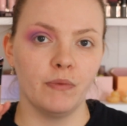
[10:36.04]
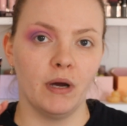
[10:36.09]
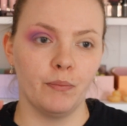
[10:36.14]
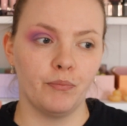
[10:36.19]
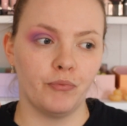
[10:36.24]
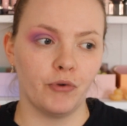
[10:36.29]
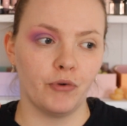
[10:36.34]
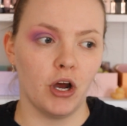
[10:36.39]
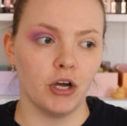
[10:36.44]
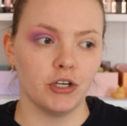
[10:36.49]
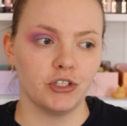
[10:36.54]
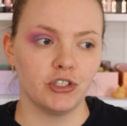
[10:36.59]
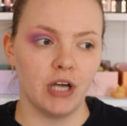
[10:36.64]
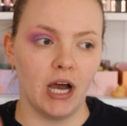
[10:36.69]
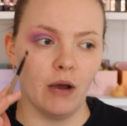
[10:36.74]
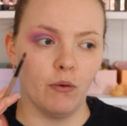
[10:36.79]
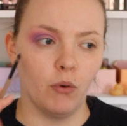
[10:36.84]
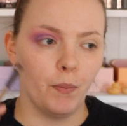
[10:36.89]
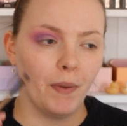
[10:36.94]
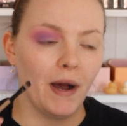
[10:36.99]
my brush,
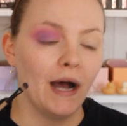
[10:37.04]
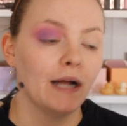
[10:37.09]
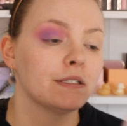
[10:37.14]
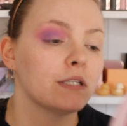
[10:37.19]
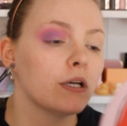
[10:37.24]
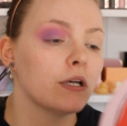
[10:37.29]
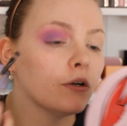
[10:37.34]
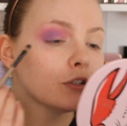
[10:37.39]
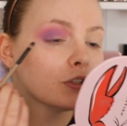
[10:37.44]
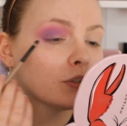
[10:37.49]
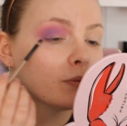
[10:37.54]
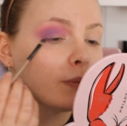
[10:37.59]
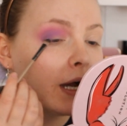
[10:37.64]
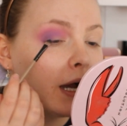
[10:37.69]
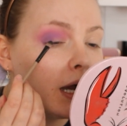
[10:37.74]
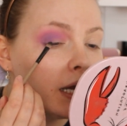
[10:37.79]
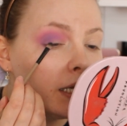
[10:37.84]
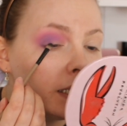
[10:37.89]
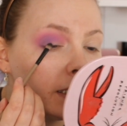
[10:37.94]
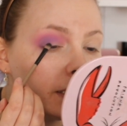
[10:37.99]
I will pat it onto
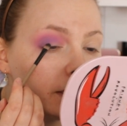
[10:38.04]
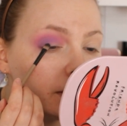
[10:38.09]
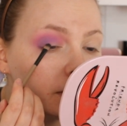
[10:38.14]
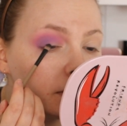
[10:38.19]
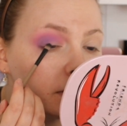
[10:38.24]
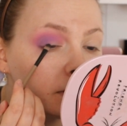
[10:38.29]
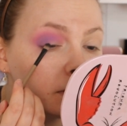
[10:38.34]
my eyelid.